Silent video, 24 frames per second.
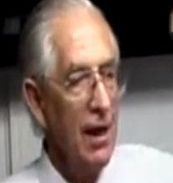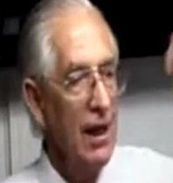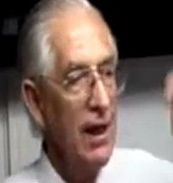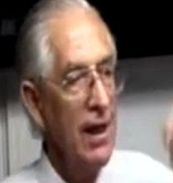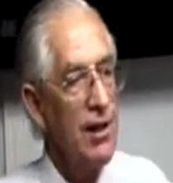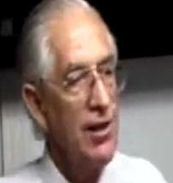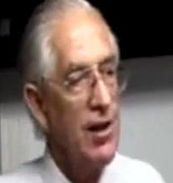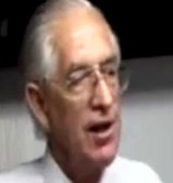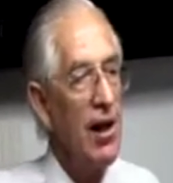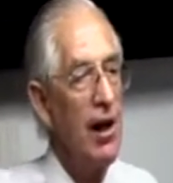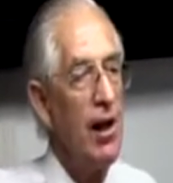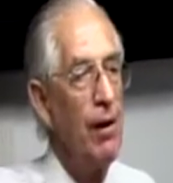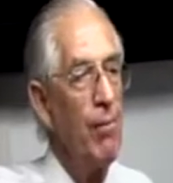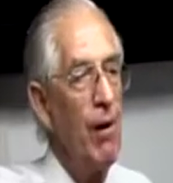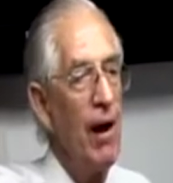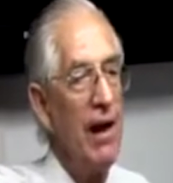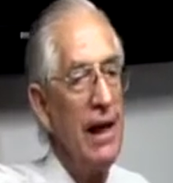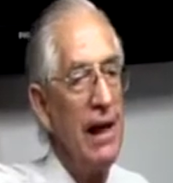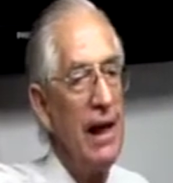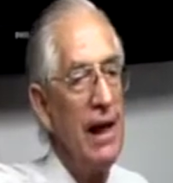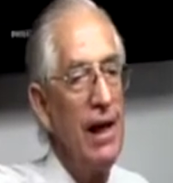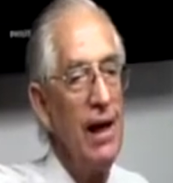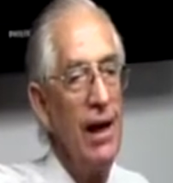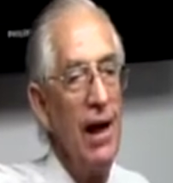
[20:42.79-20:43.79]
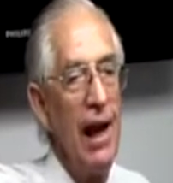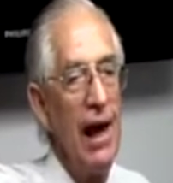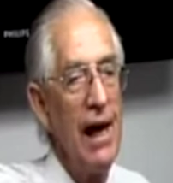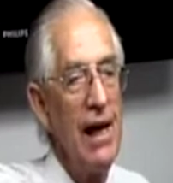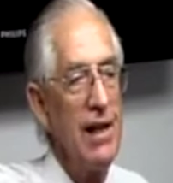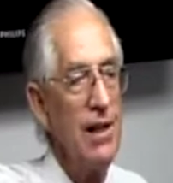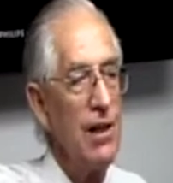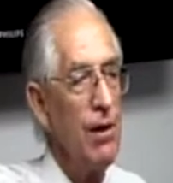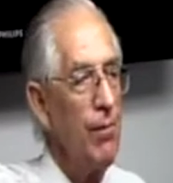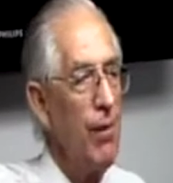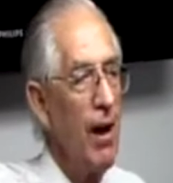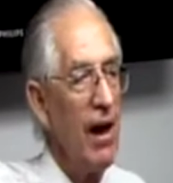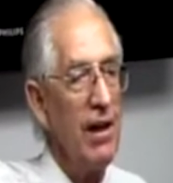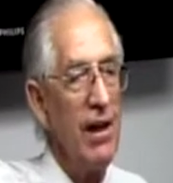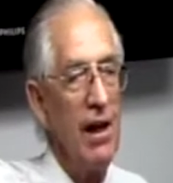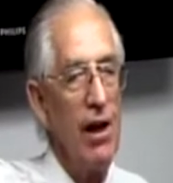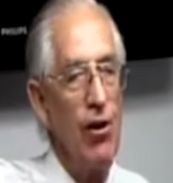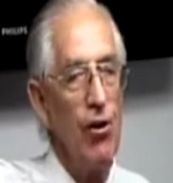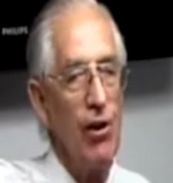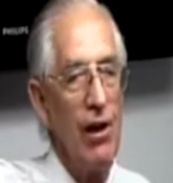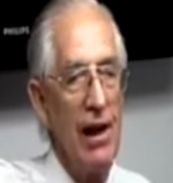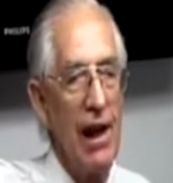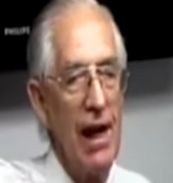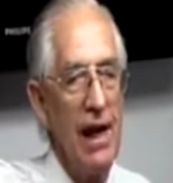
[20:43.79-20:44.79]
Is there anybody here lazy? Am I the
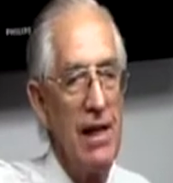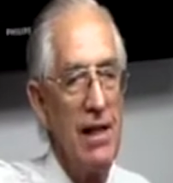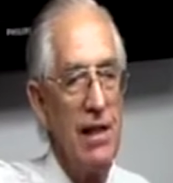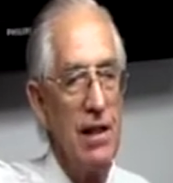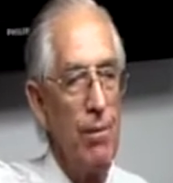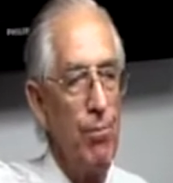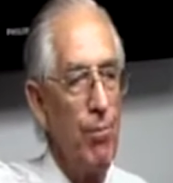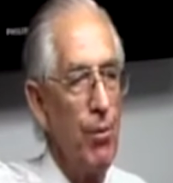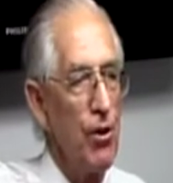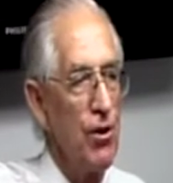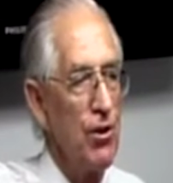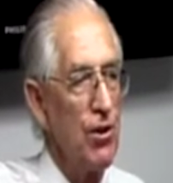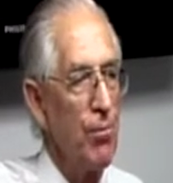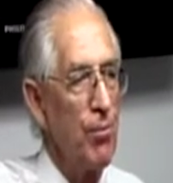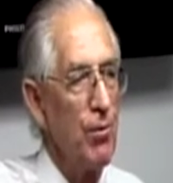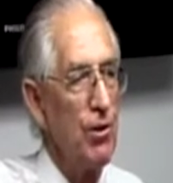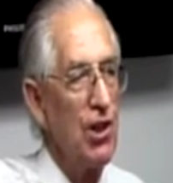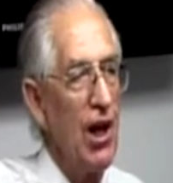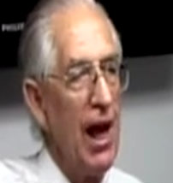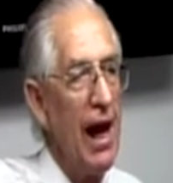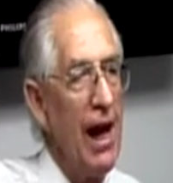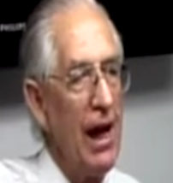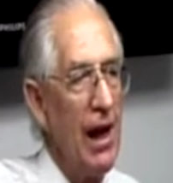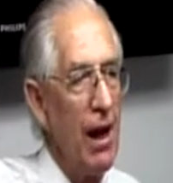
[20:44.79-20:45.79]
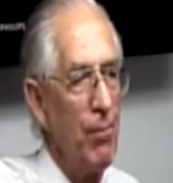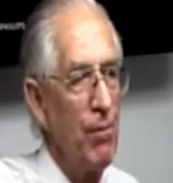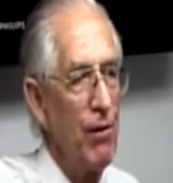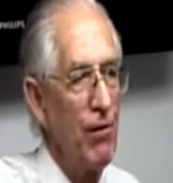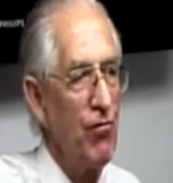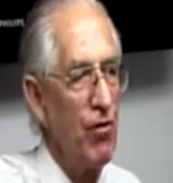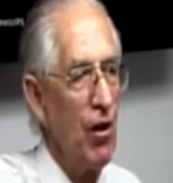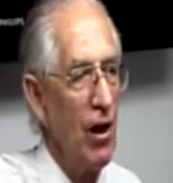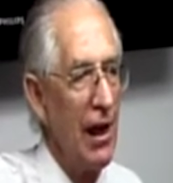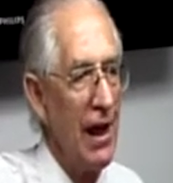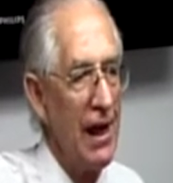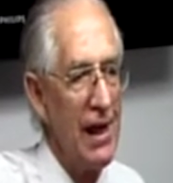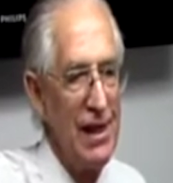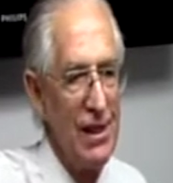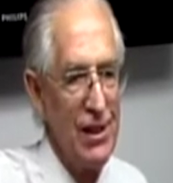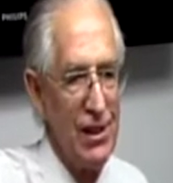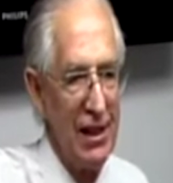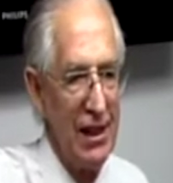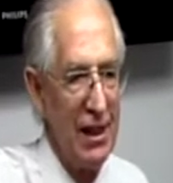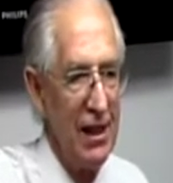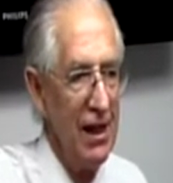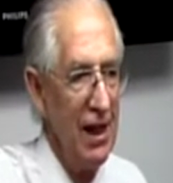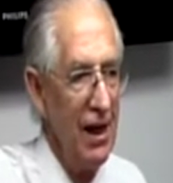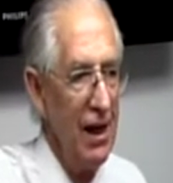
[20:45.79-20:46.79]
only lazy person? Put your hand up if you're
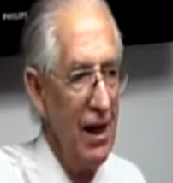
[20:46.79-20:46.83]
lazy.